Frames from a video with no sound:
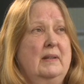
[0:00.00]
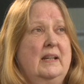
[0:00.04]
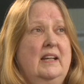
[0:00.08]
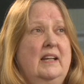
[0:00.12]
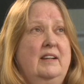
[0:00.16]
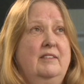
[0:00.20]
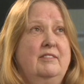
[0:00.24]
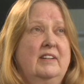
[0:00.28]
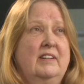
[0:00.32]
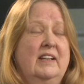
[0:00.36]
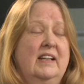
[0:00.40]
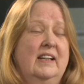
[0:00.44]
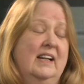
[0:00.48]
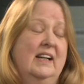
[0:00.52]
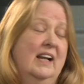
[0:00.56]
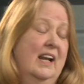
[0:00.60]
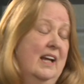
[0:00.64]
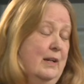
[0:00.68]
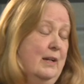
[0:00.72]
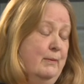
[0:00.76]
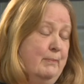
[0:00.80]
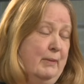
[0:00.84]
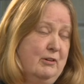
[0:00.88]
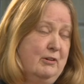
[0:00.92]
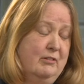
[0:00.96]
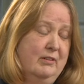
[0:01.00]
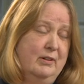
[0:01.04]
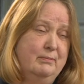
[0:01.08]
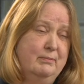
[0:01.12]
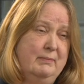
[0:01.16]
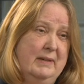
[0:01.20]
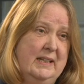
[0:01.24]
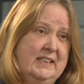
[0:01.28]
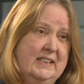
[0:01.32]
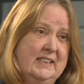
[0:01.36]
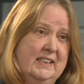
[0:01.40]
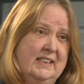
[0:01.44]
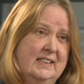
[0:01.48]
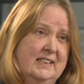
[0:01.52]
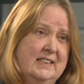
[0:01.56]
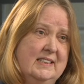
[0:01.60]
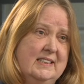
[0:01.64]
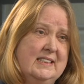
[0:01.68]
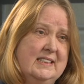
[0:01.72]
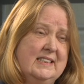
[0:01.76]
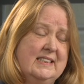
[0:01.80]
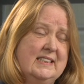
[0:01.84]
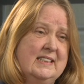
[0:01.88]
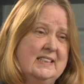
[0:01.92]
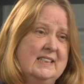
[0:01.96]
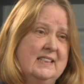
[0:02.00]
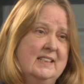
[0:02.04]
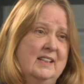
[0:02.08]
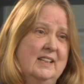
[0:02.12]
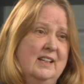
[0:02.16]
even in Labour group meetings